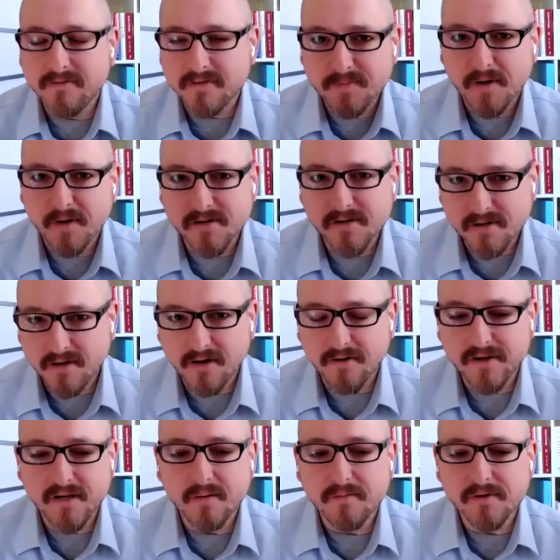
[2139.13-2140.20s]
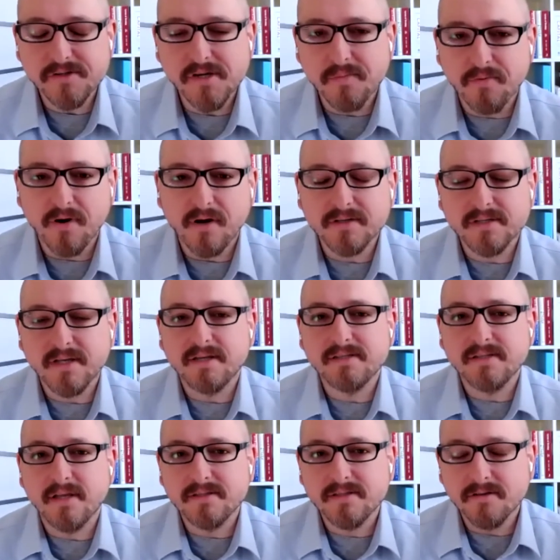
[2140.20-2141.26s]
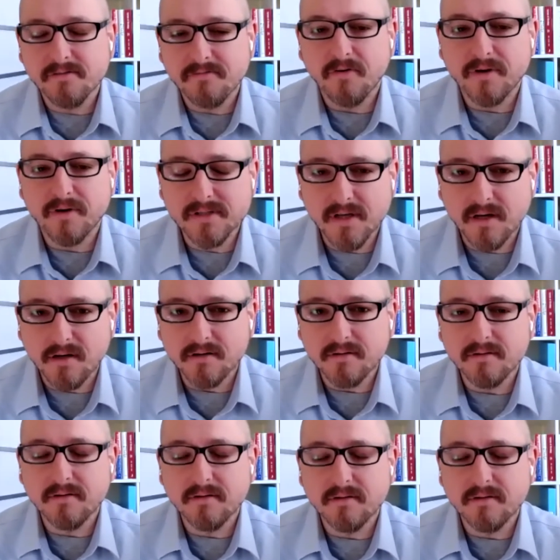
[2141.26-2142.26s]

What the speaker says: especially the OEWG process, and that's the focus on